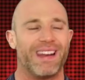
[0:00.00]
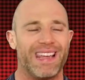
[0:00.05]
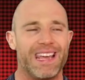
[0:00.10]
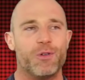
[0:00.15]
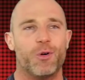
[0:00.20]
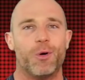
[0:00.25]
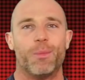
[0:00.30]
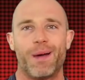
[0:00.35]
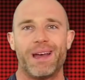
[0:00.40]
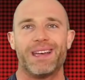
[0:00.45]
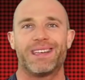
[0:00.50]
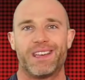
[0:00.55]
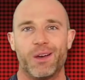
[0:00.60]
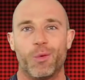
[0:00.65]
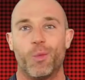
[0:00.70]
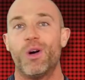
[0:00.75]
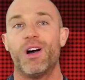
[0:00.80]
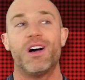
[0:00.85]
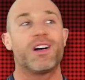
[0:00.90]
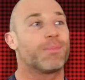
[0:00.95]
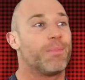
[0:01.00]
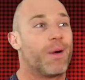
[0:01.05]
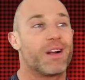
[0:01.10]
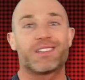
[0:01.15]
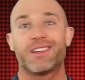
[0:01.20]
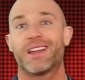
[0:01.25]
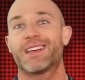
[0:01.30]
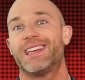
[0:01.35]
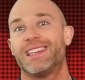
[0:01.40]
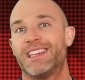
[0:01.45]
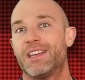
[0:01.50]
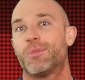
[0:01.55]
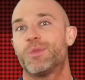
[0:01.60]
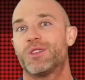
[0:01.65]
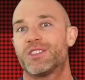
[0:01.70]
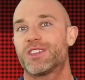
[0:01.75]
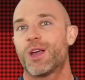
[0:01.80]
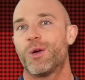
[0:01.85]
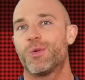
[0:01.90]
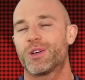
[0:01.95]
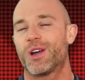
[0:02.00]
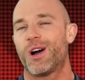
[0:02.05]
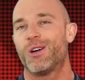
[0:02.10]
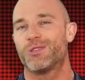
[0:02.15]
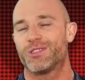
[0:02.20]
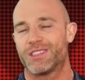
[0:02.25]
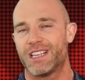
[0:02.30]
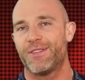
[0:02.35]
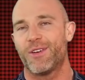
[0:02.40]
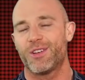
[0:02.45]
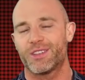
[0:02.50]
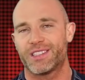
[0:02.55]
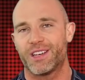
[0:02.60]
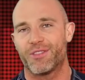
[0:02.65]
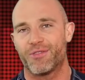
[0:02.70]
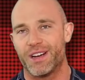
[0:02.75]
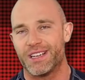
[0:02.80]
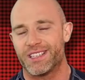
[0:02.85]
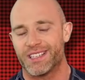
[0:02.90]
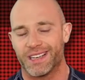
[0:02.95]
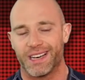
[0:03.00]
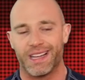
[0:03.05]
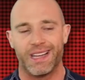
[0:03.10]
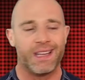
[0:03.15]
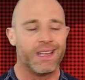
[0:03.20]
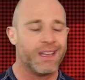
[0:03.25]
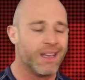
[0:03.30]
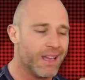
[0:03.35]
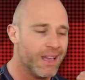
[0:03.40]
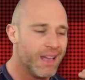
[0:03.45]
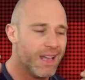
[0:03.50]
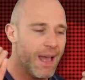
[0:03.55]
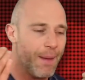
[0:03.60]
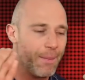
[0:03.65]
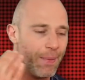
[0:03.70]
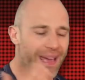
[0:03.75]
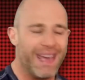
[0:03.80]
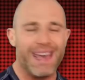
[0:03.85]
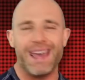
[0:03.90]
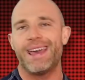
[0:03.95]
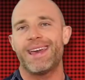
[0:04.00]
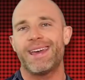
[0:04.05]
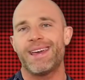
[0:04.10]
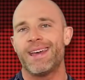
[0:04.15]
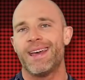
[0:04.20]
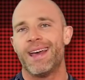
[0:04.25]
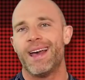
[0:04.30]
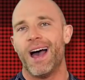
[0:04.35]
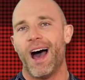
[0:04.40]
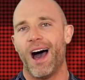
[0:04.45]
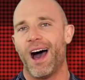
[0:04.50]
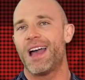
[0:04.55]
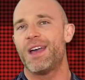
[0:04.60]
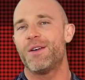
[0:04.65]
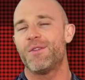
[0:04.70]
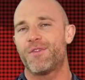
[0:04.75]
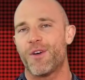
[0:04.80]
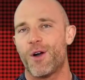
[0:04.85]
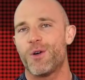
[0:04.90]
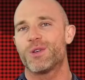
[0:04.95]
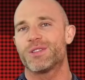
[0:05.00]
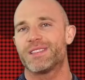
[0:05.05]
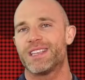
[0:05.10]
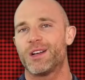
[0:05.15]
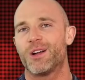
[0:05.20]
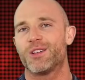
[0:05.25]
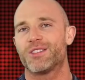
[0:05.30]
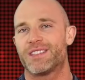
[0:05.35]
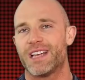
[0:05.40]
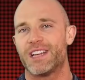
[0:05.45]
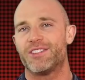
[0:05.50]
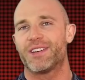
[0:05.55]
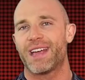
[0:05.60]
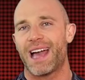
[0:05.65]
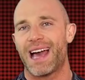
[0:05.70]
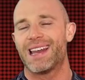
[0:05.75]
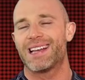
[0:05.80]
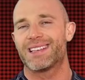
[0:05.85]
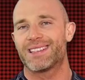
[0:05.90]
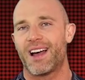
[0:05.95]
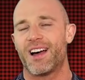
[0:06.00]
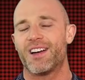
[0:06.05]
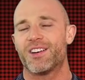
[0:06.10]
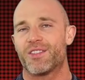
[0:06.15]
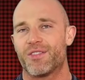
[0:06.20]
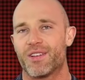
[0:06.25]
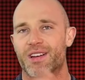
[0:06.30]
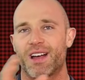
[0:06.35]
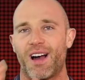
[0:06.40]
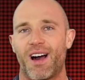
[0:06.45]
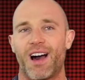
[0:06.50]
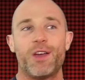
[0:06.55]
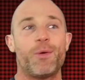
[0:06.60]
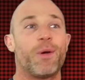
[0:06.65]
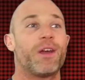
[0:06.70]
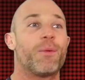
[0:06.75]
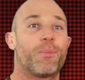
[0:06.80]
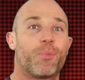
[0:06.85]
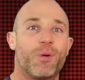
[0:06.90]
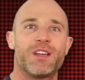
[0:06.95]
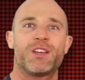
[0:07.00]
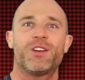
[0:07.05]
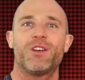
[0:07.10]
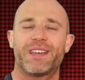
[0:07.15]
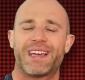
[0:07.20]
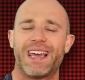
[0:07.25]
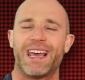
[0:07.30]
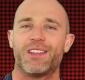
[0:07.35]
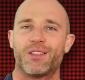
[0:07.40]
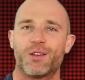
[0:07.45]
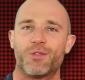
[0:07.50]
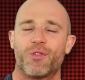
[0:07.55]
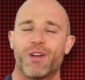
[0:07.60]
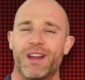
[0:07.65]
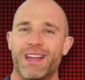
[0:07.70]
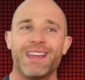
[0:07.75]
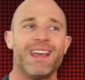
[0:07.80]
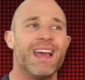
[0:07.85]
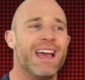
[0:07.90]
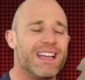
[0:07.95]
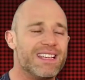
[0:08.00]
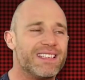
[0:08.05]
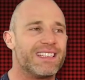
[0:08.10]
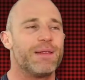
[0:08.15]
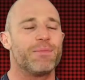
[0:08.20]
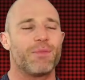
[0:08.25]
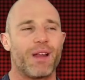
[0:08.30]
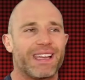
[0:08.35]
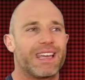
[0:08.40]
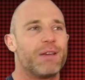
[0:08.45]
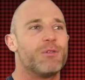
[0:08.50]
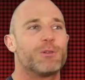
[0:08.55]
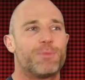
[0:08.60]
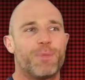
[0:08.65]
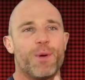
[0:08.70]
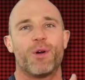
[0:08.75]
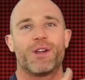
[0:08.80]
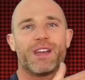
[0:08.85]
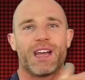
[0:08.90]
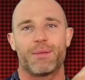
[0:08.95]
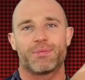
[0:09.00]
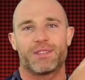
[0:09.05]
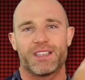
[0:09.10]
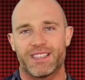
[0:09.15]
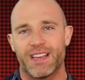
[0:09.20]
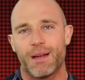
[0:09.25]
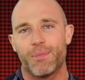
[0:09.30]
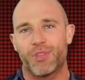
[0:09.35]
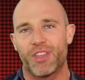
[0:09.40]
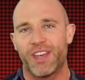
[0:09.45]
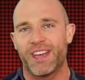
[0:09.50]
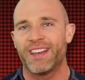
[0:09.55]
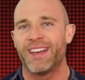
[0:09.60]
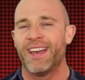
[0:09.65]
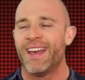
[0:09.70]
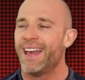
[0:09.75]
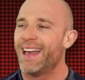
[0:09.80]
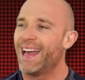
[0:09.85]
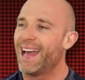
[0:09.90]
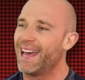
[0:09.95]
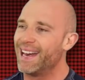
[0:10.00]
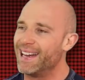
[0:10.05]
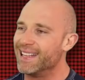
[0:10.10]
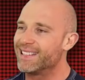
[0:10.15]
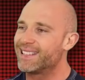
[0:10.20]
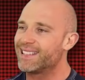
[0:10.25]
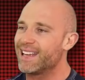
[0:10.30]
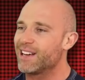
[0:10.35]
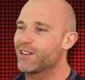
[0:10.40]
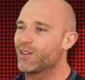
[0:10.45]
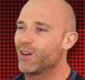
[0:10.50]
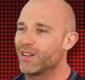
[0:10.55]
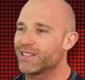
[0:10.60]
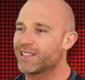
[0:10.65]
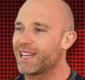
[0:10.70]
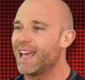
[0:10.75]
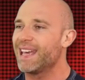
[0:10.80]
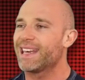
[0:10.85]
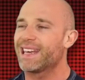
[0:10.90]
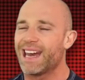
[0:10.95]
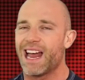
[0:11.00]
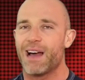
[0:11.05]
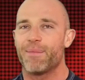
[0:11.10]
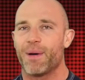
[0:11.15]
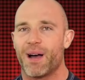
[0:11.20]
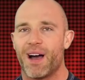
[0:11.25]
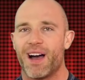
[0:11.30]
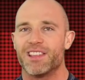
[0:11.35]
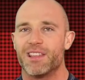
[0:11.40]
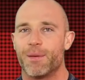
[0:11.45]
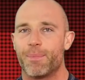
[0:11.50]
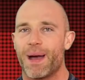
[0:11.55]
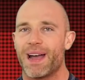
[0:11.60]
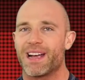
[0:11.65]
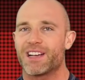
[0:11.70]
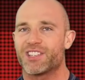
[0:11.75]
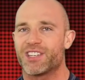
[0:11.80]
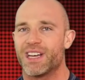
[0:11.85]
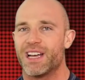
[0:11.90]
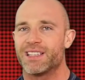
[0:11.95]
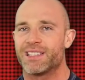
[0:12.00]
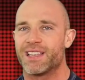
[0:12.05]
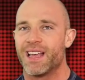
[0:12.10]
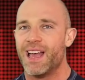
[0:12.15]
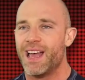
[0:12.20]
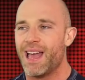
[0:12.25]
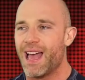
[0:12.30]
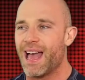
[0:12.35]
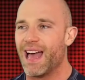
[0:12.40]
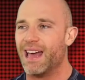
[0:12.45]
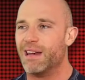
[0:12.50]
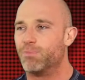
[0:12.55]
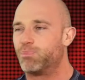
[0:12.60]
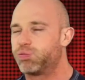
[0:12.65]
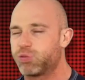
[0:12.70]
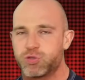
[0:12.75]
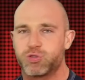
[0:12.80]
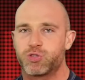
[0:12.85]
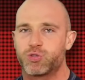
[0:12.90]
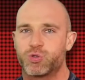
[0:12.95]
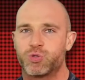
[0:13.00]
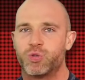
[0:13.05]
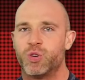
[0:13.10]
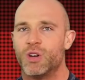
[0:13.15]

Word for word: and he will make it work, much like he did with Stone Cold Steve Austin recently. But here, I am focusing on Cedric Alexander, a guy who had a pretty good King of the Ring, seemed like he was building up to something, and instead got taken out behind the back sheds and pff,